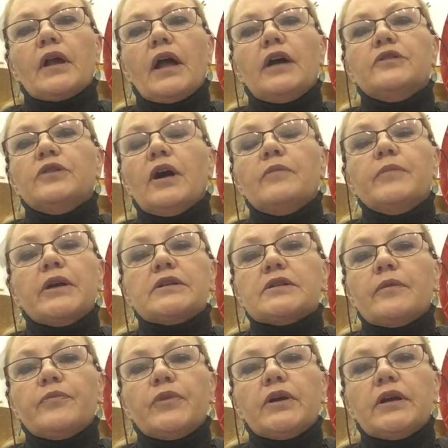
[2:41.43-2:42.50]
I
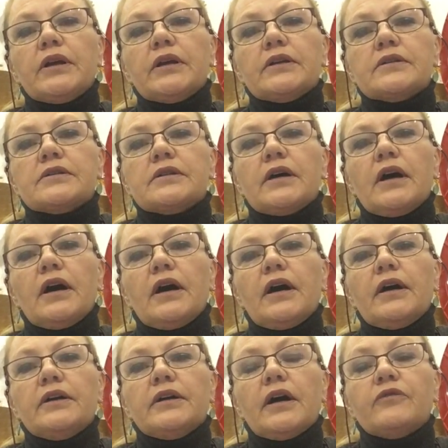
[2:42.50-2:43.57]
mix up the inks.
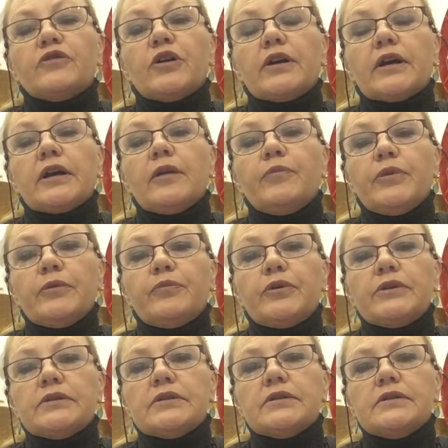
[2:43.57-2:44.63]
I've got a couple of
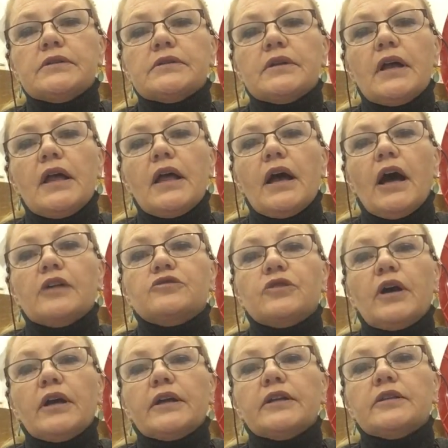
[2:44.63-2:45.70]
printers. I
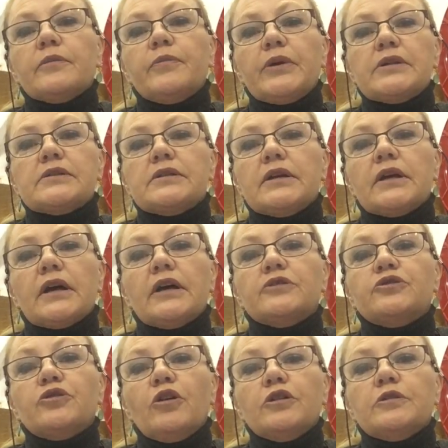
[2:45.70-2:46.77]
try and get the best ink. I
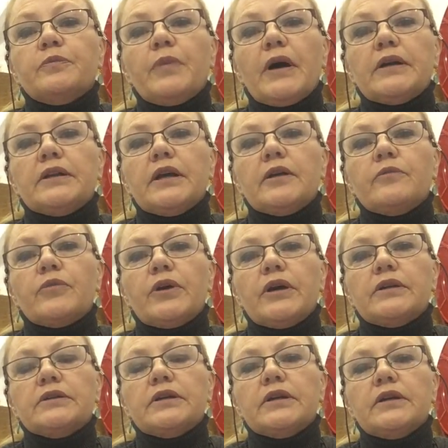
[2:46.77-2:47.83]
don't buy name
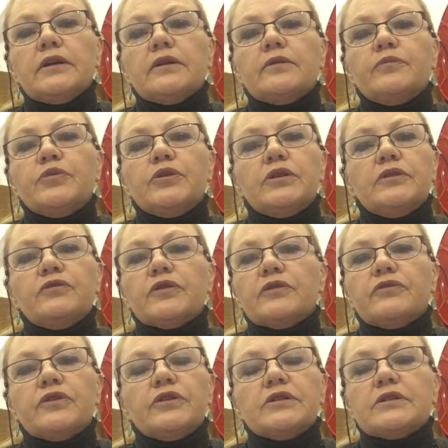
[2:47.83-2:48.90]
brand ink, purely for
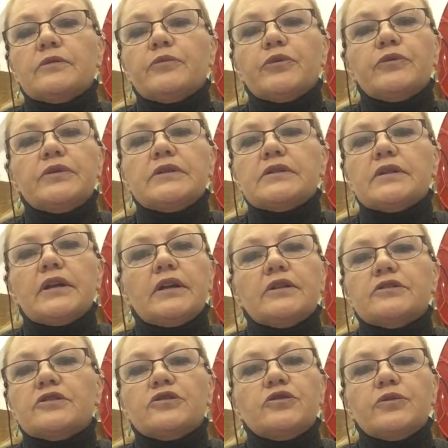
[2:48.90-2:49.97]
the very simple reason that
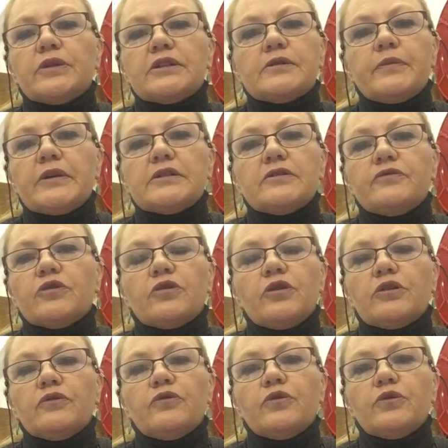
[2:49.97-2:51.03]
it's too expensive, you
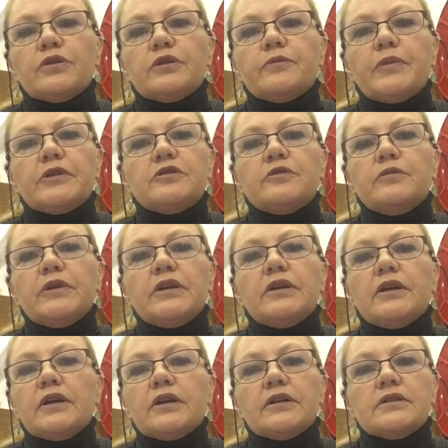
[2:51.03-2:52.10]
can't afford it. But to
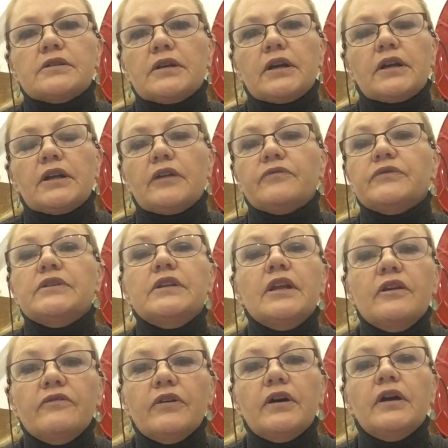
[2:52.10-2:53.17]
me, ink is ink, and I've
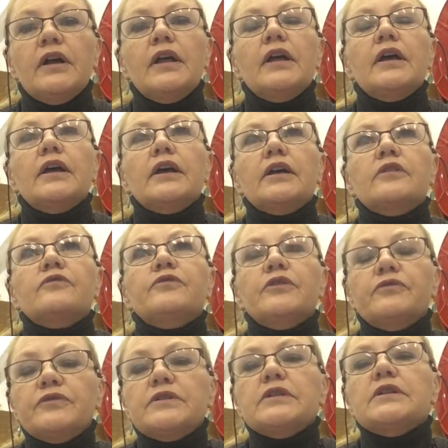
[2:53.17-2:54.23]
never, in
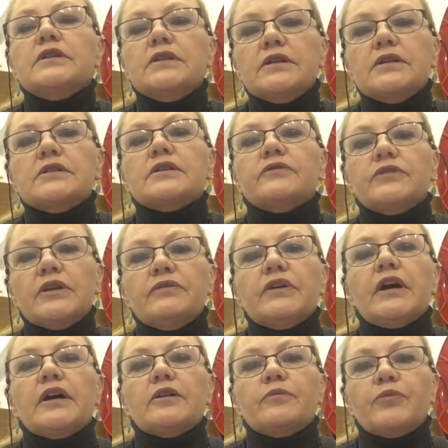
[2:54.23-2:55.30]
15 years, I've never
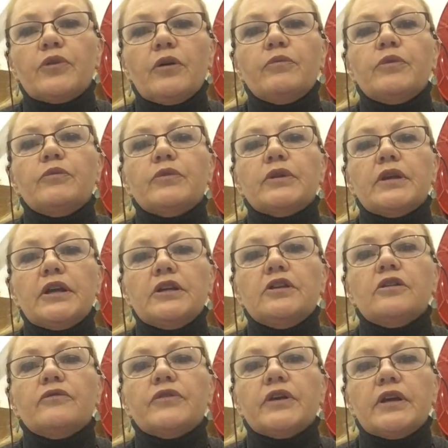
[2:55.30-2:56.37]
had a problem with
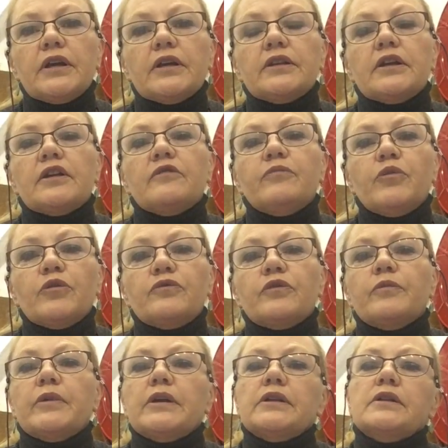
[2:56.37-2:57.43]
any of the ink that I've bought
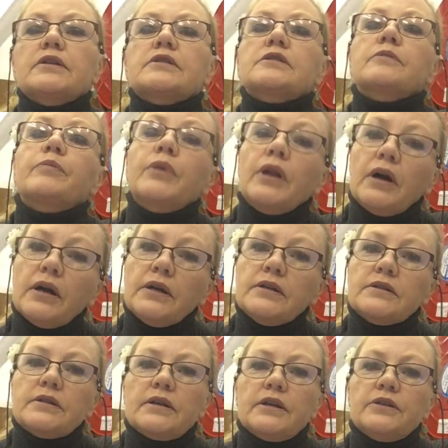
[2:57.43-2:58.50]
from any of the
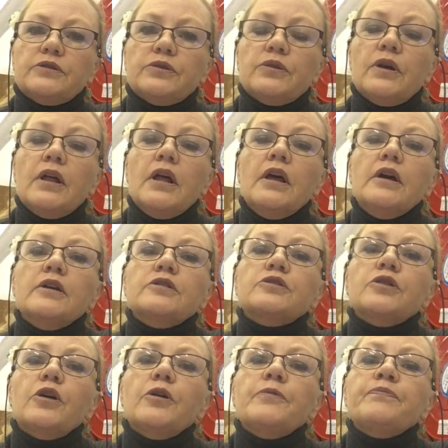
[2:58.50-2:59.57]
suppliers that I do.
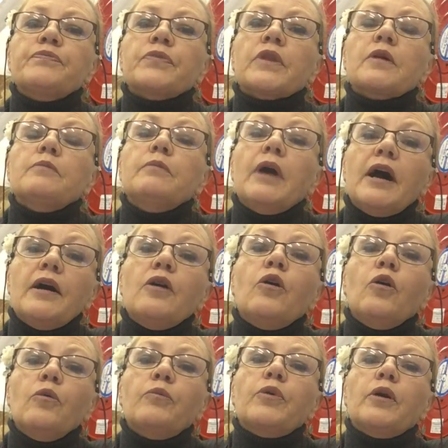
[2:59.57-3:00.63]
So my
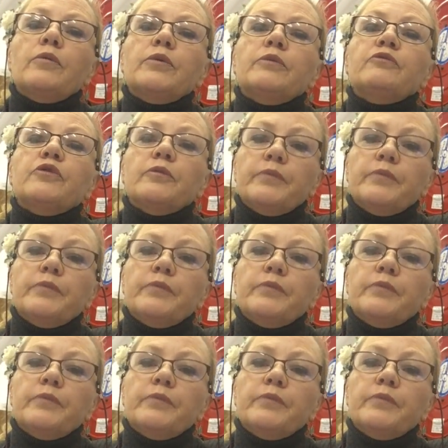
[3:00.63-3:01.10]
whole problem for